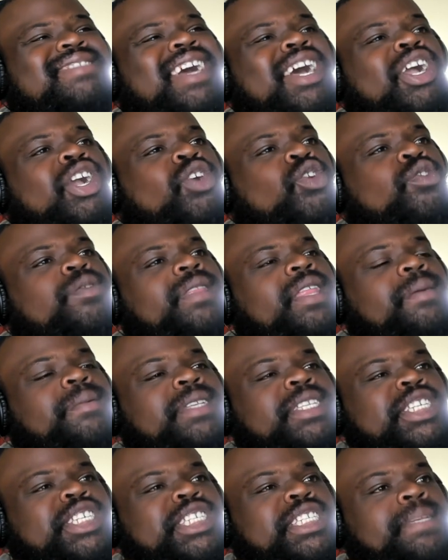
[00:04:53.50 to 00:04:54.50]
a group that was
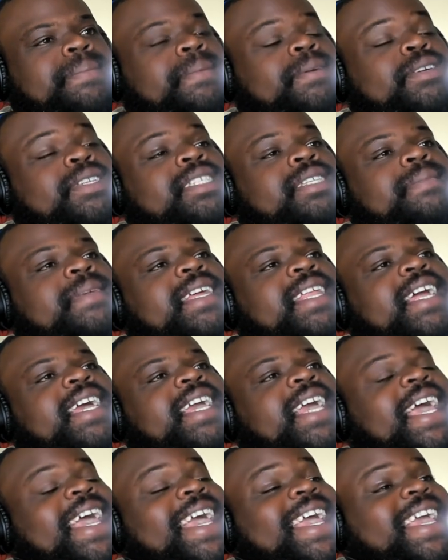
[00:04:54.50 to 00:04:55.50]
just supposed to be like,
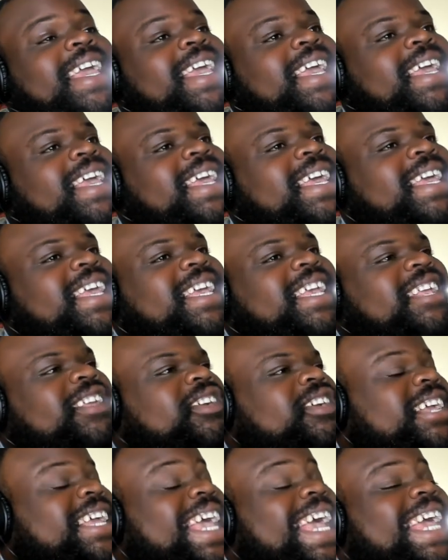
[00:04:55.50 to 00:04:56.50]
hey,
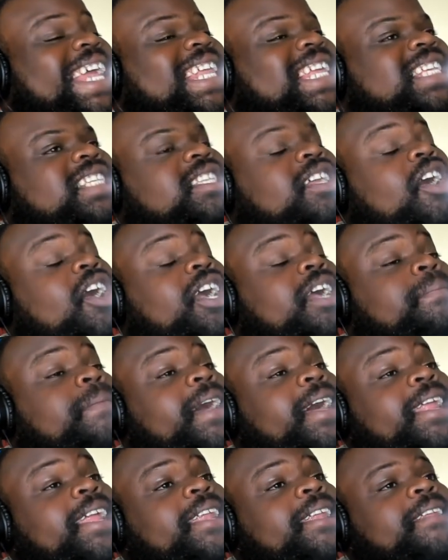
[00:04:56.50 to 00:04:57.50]
you're gay, let's talk
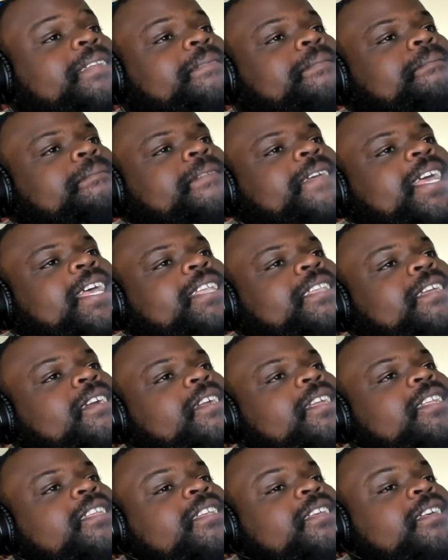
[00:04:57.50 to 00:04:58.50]
about it, has
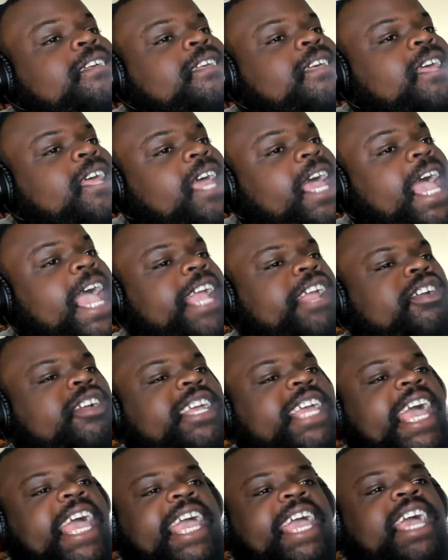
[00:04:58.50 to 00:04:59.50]
turned into, hey, you're
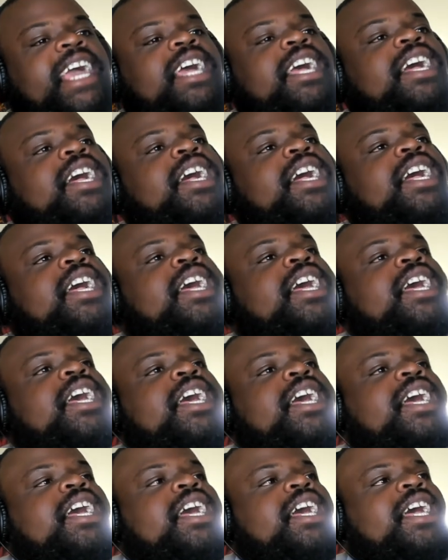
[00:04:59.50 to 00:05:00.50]
gay,
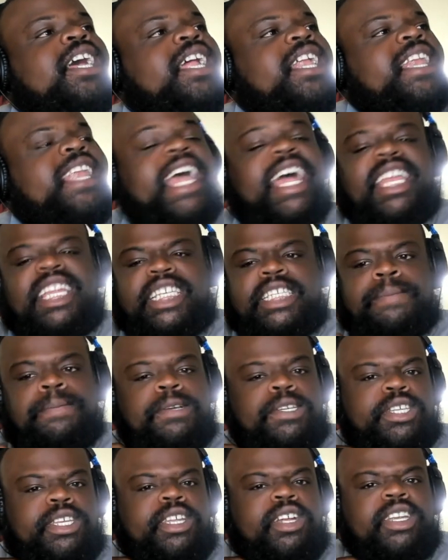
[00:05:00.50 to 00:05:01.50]
now let's
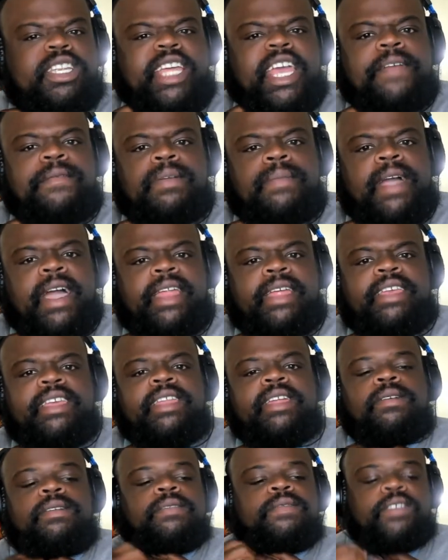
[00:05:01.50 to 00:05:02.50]
push it on to everybody, you
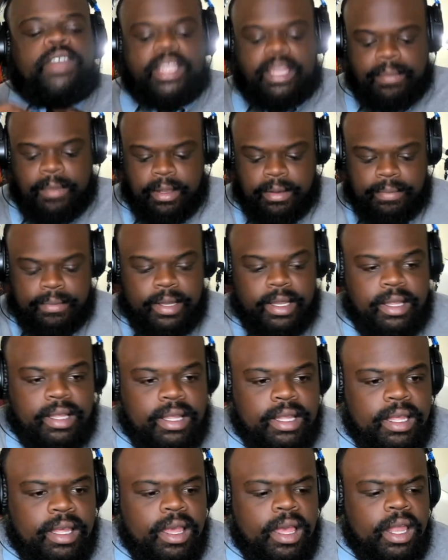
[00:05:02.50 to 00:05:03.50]
know, forget the button.
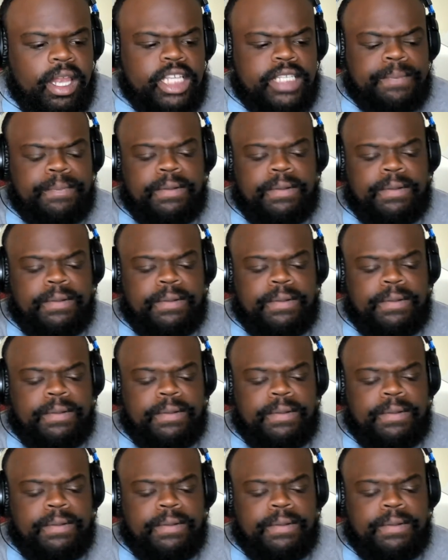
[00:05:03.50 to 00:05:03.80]
Let's